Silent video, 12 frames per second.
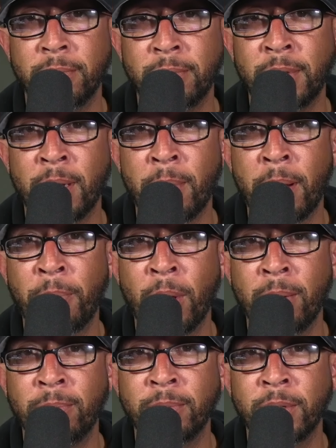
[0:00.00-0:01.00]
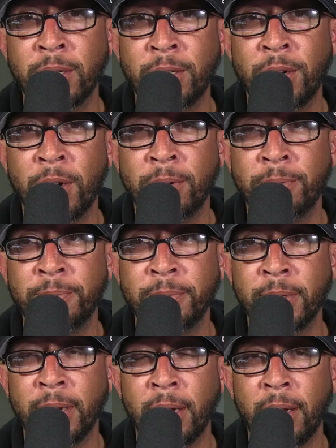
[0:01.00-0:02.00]
Not my problem, because you know,
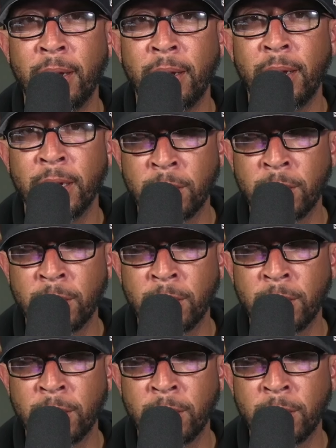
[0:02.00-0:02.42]
it's